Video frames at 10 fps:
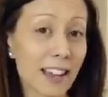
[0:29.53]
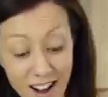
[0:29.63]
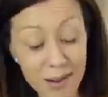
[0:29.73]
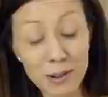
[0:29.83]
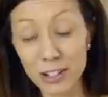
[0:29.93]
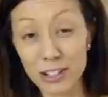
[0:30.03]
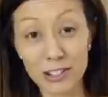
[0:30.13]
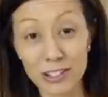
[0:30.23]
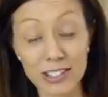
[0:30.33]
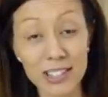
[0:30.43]
I'm going to
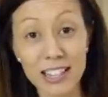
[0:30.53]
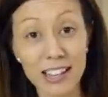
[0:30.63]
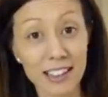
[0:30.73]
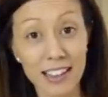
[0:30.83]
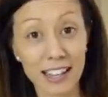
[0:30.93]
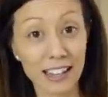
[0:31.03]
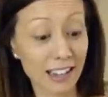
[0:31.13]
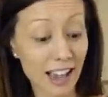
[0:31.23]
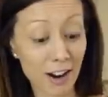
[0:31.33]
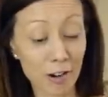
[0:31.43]
use
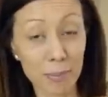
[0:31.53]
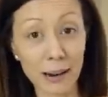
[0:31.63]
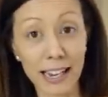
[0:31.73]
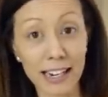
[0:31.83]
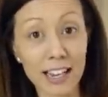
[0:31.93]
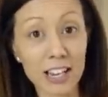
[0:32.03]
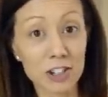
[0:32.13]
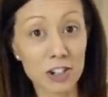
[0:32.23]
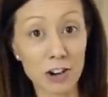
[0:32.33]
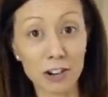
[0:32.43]
the aeroplane
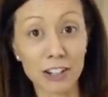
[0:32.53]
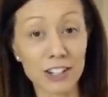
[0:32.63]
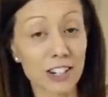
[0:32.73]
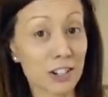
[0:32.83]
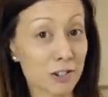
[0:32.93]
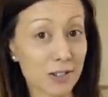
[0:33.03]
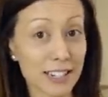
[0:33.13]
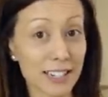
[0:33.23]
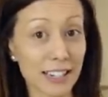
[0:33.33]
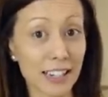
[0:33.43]
chocolate
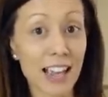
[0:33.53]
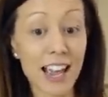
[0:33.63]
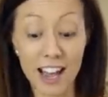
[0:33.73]
dressing